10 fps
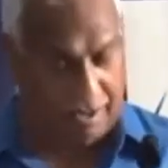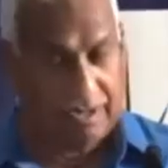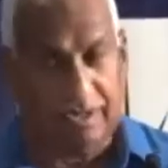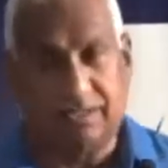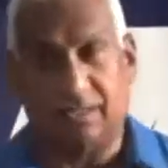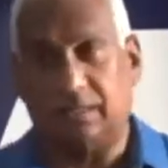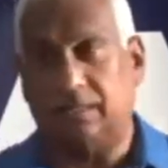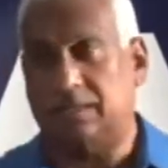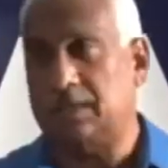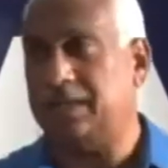It's
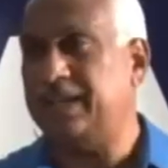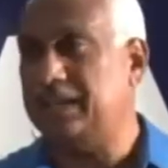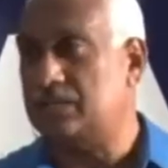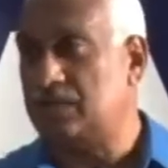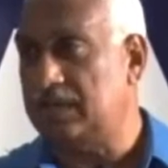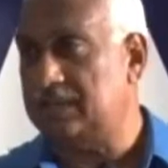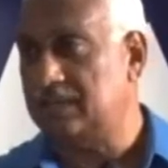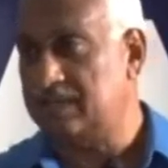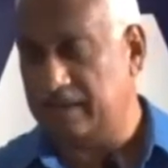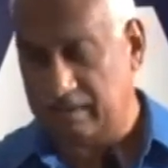a age-related
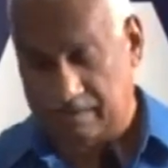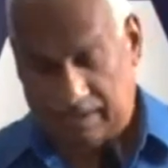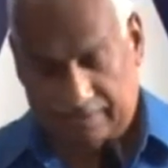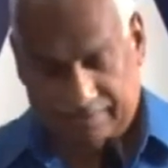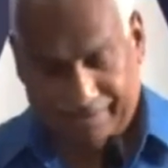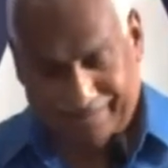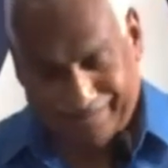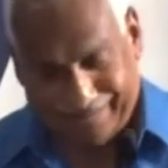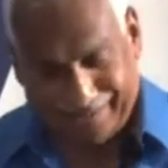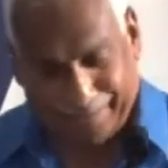thing, right?
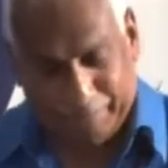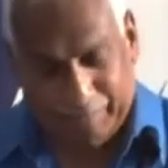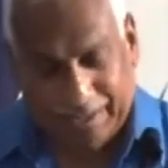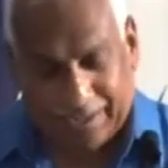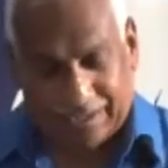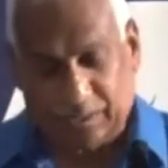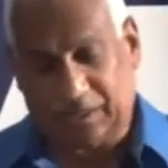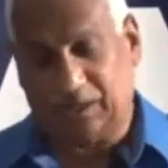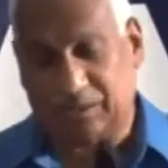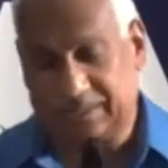So
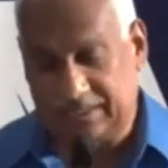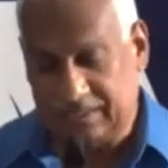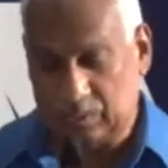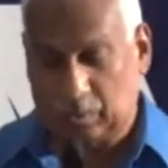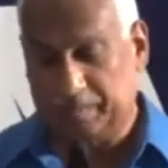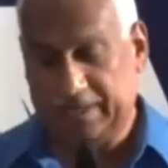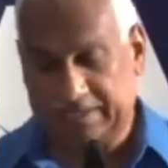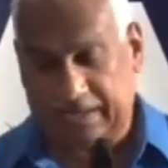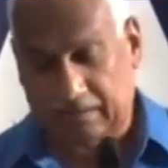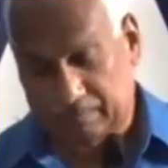King Austin's opening
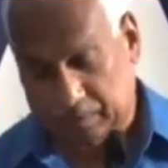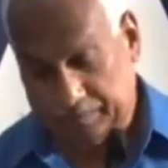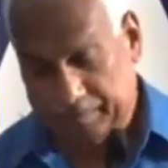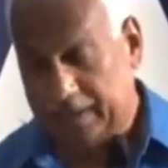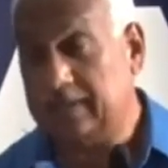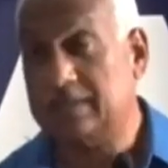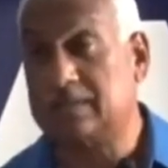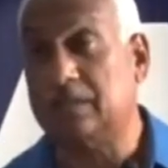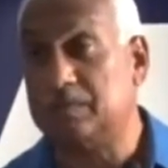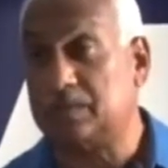salvo in his
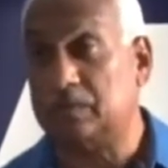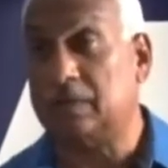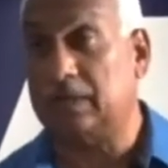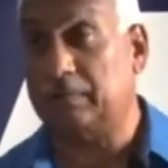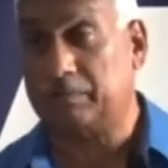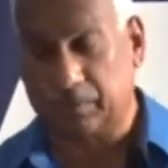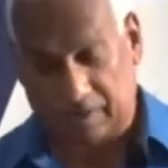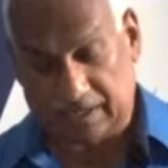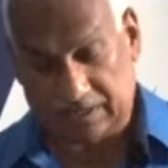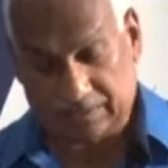Calypso
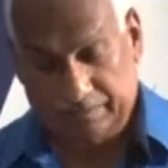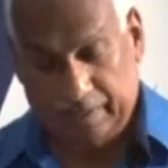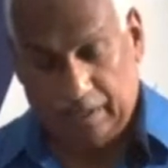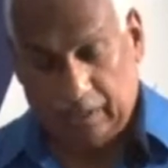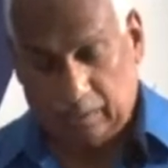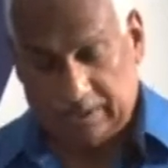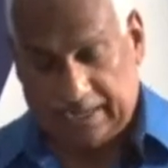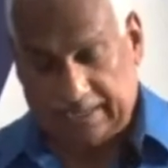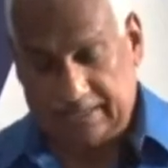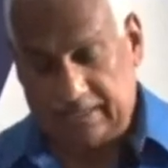Progress was,
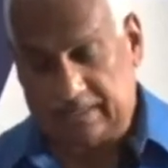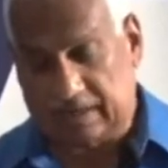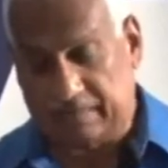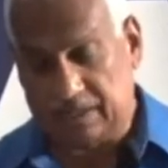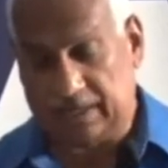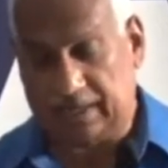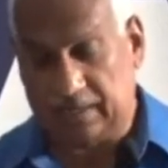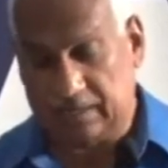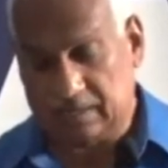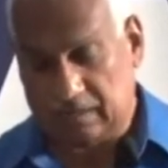as the savage
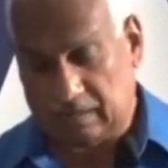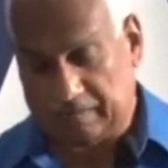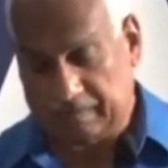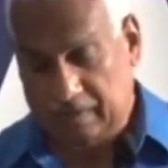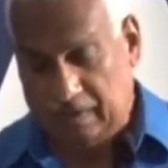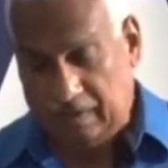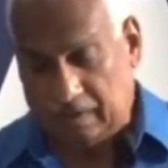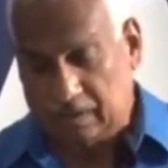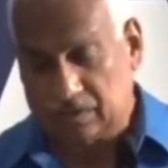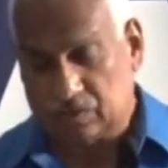hands of
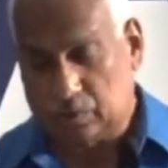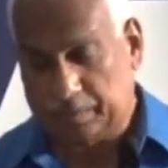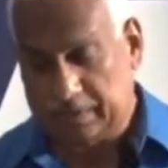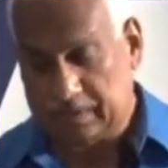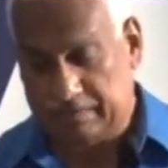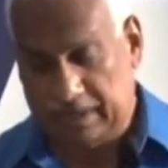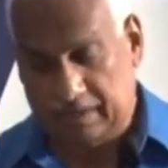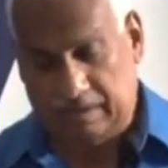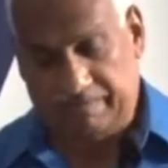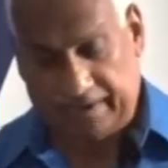unscrupulous men
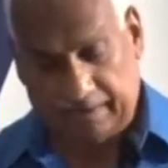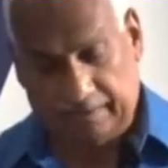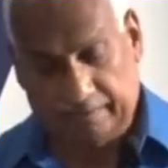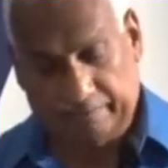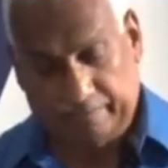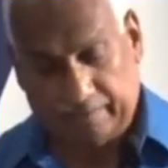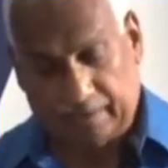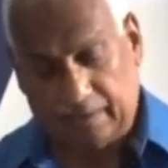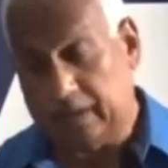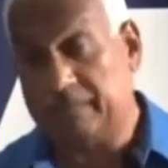defile,
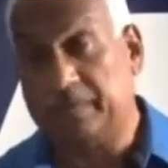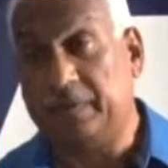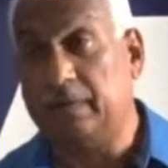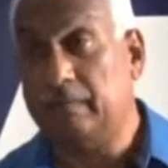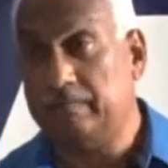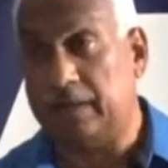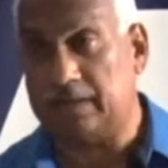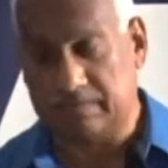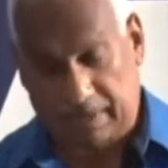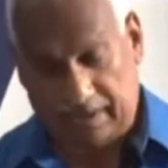everything
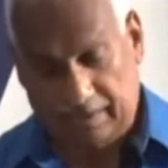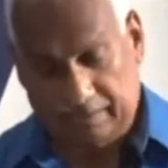pass by.